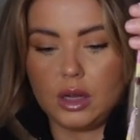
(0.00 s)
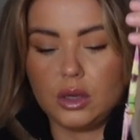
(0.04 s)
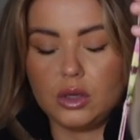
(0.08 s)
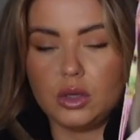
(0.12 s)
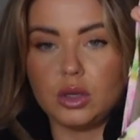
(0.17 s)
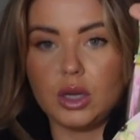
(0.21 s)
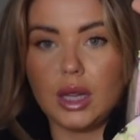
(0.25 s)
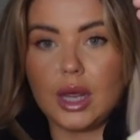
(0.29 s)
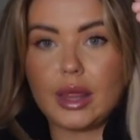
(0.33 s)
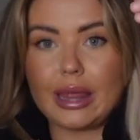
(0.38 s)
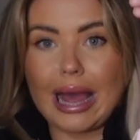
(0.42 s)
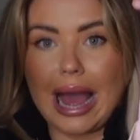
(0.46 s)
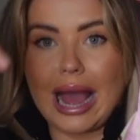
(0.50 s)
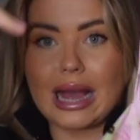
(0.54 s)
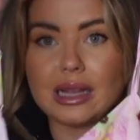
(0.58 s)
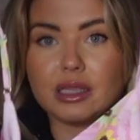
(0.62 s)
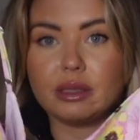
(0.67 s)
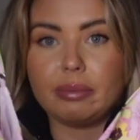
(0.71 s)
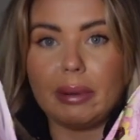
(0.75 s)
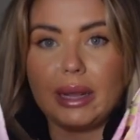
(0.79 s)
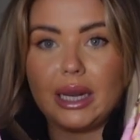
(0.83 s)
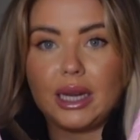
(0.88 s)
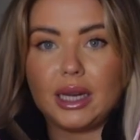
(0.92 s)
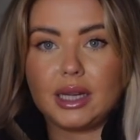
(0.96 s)
So like
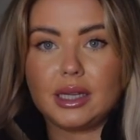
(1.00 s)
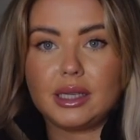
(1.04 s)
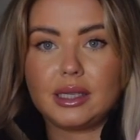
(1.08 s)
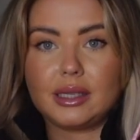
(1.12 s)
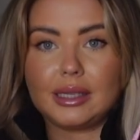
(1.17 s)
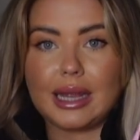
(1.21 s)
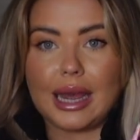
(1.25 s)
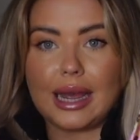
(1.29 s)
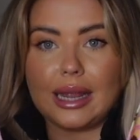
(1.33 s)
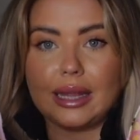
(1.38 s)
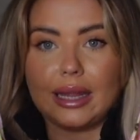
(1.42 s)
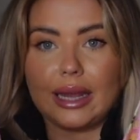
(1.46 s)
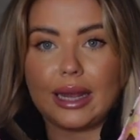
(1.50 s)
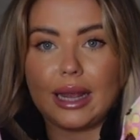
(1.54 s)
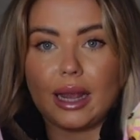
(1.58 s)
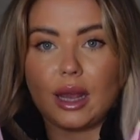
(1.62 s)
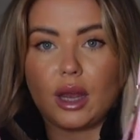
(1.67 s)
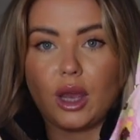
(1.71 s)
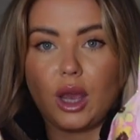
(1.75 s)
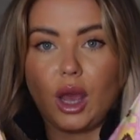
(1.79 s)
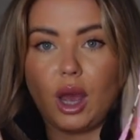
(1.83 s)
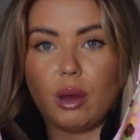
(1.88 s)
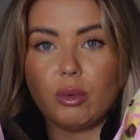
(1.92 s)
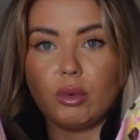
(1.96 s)
that's meant to sit like
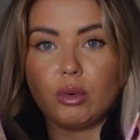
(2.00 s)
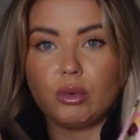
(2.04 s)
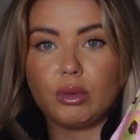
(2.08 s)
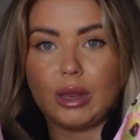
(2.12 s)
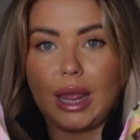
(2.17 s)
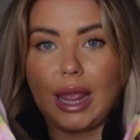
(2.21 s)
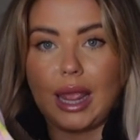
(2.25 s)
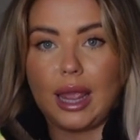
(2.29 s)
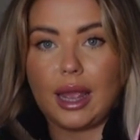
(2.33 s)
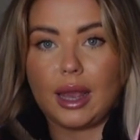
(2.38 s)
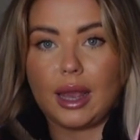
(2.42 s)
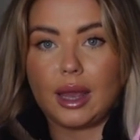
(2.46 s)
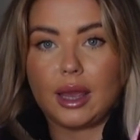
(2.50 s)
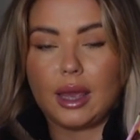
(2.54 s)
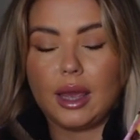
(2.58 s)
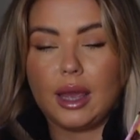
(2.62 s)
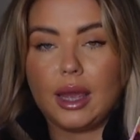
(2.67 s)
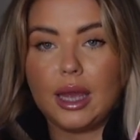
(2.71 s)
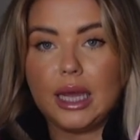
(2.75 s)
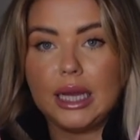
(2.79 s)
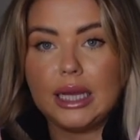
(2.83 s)
a cowl neck.